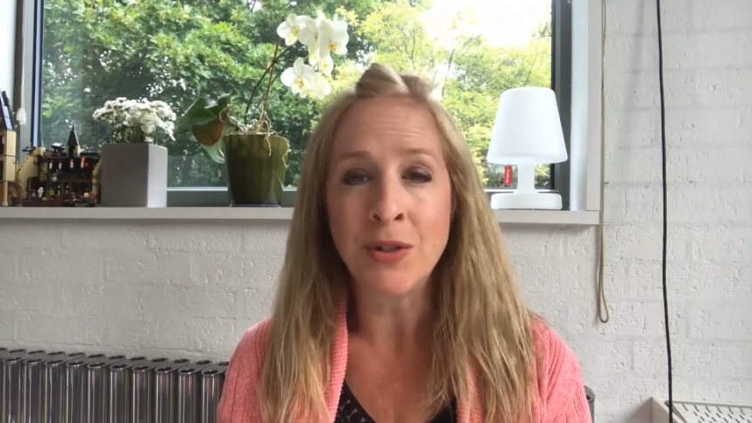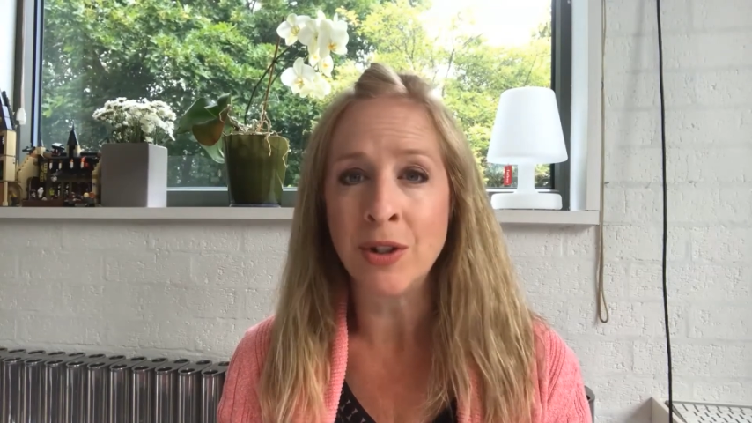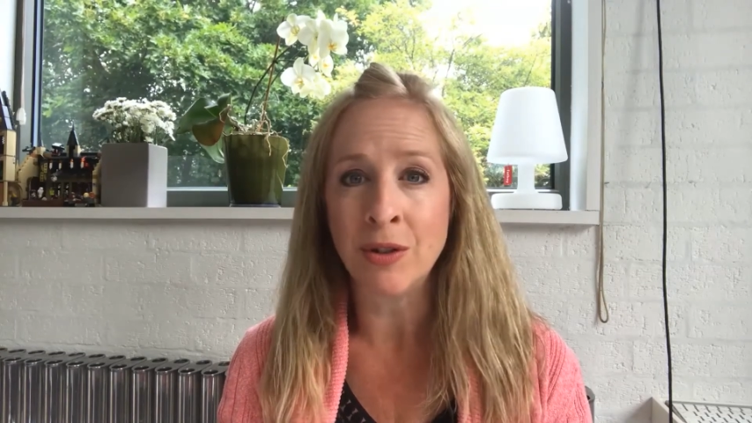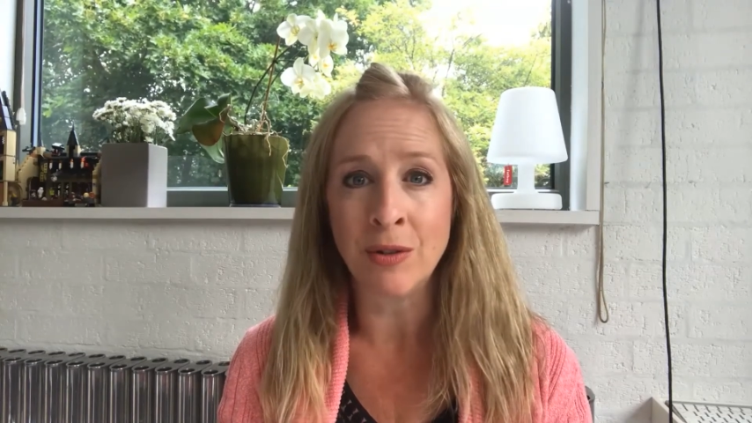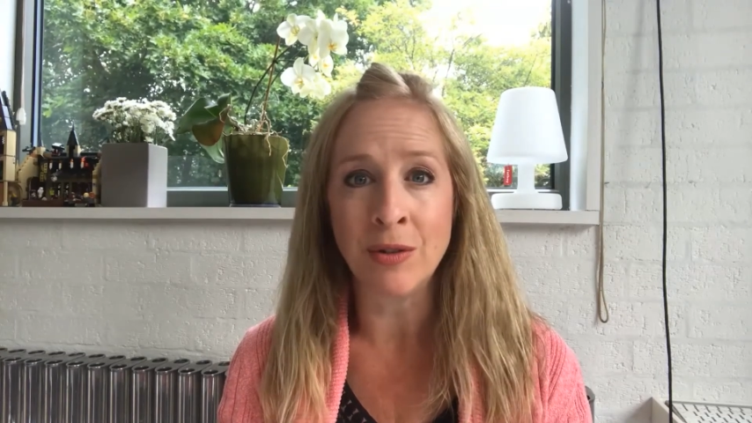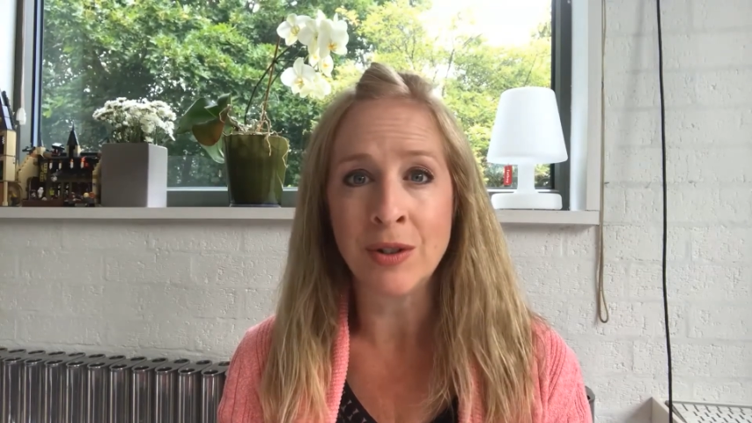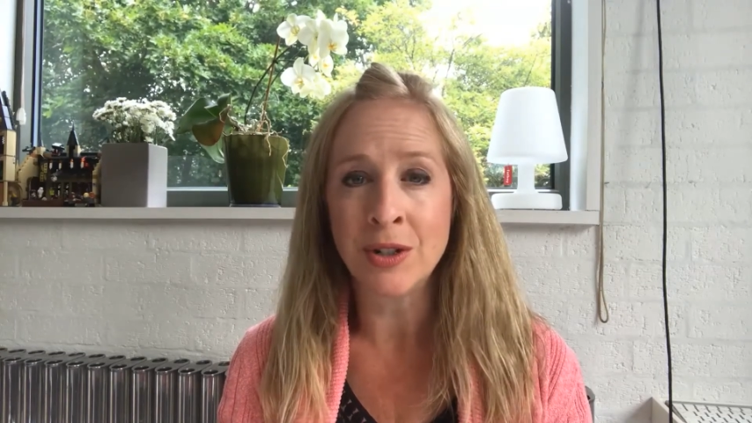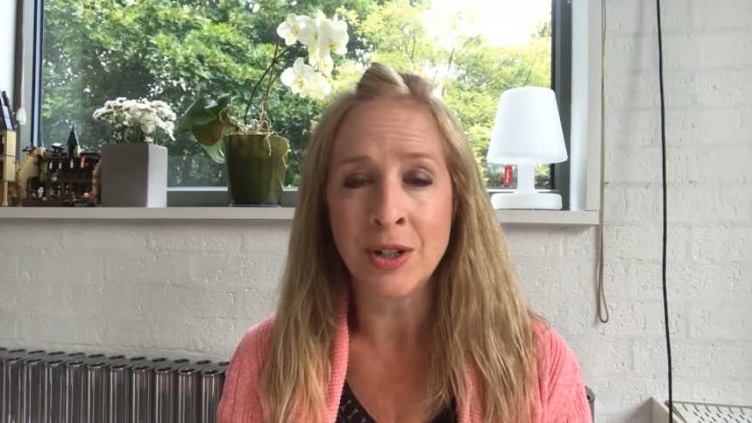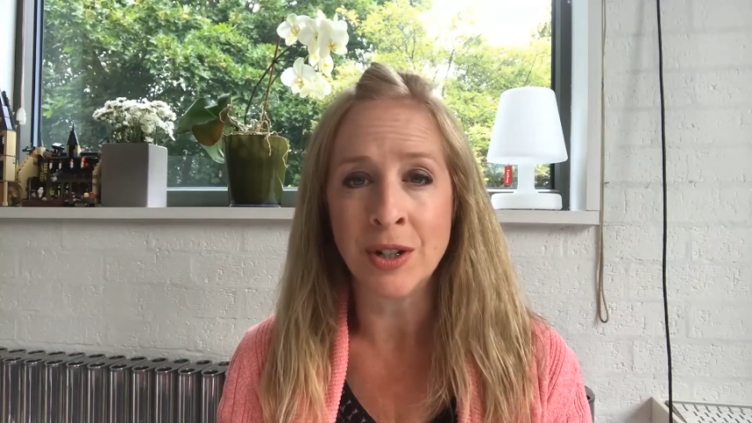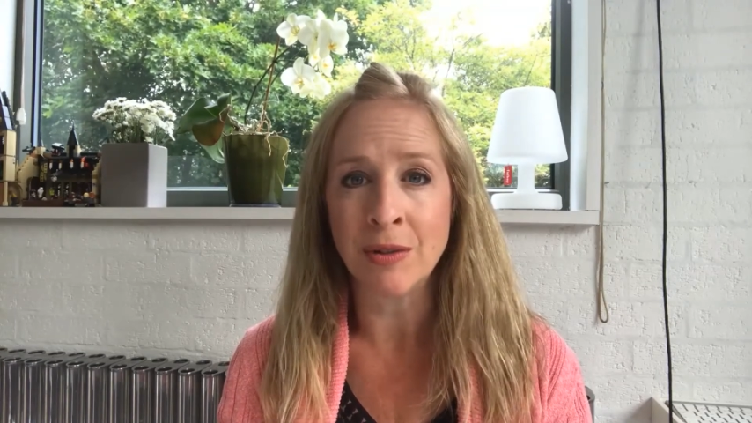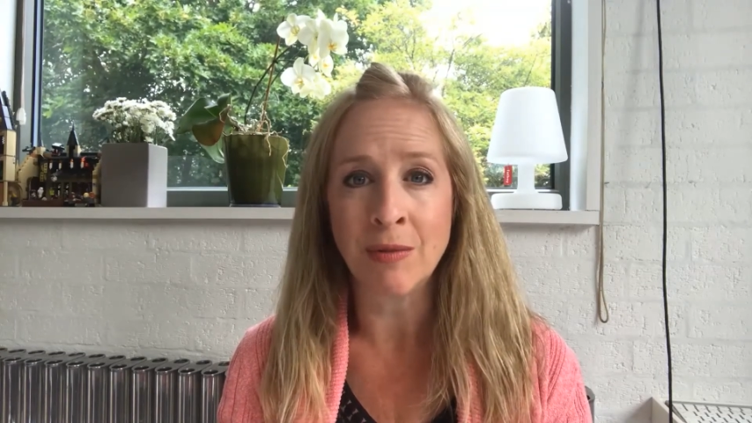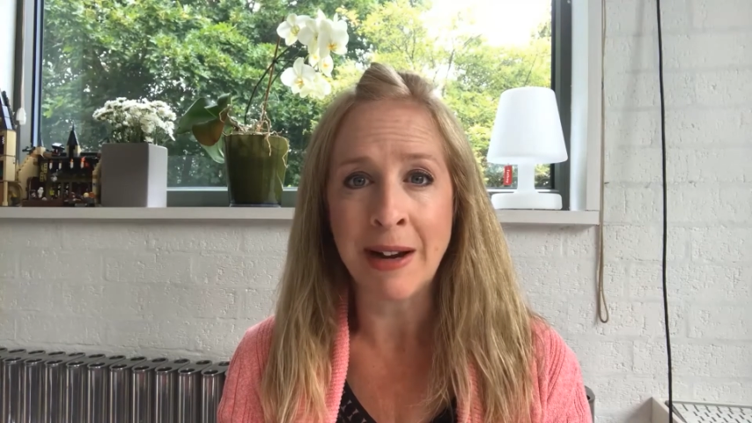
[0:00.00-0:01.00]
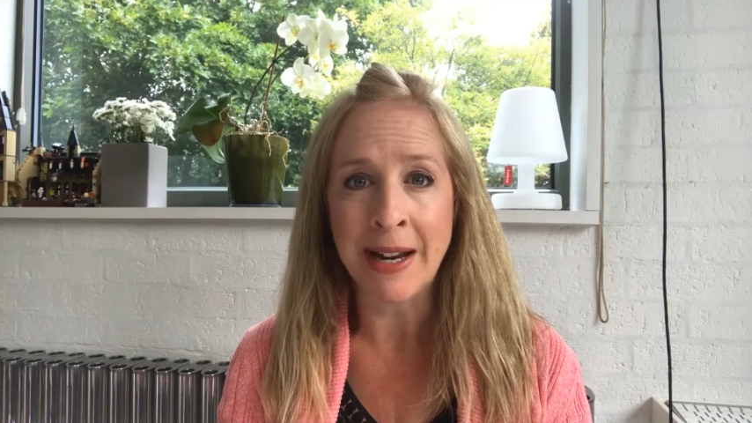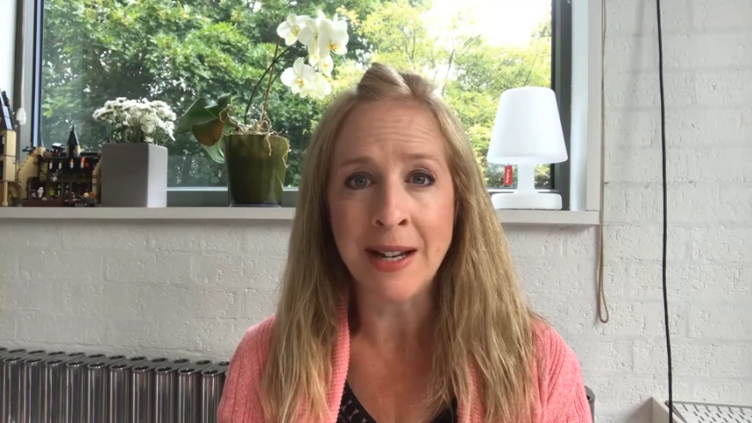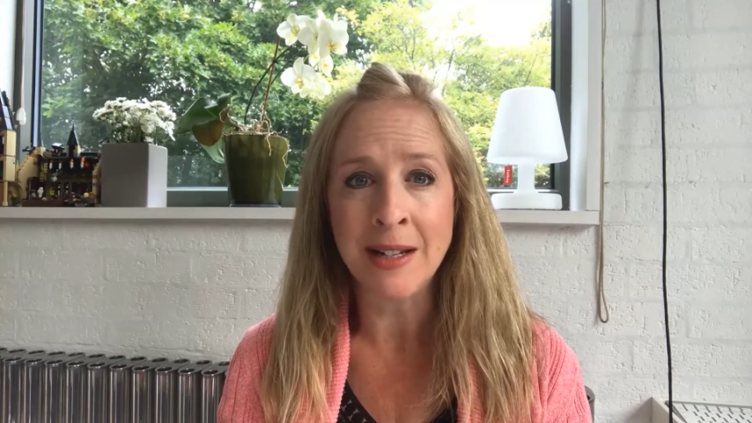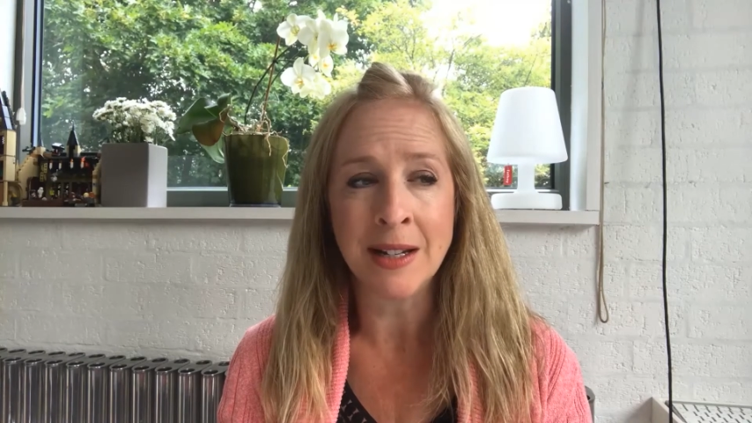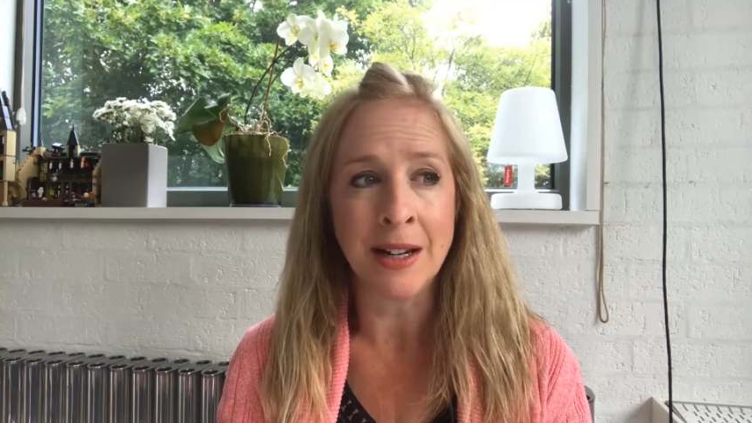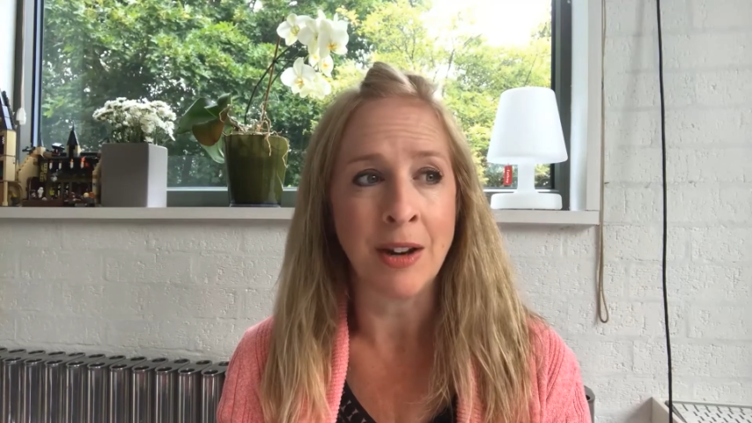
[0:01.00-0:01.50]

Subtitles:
to read.